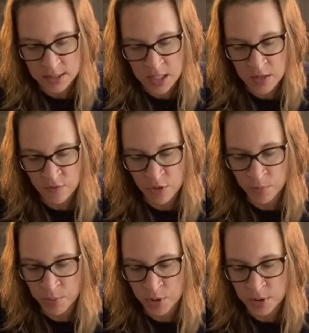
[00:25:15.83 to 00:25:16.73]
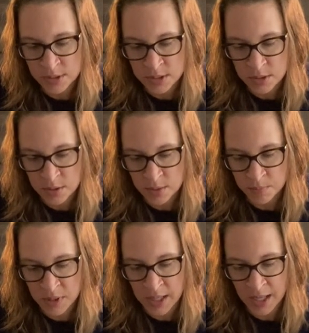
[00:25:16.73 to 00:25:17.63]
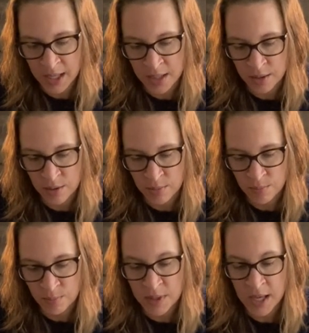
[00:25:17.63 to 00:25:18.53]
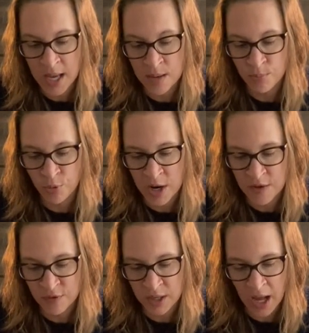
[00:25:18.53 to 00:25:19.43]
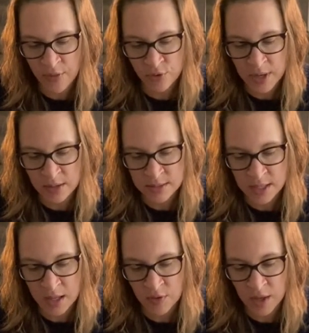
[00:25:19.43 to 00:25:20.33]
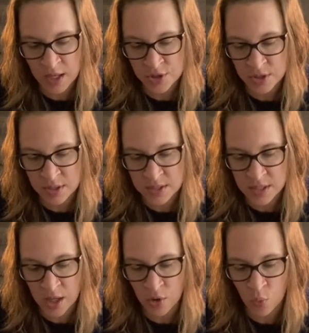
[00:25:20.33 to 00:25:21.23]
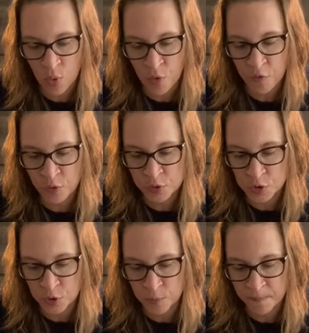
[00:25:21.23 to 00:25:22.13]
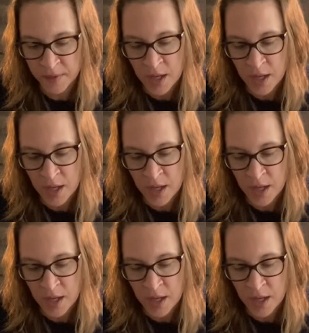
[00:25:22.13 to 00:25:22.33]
Even the birds became brave and gathered outside the kitchen to sing a woeful tune.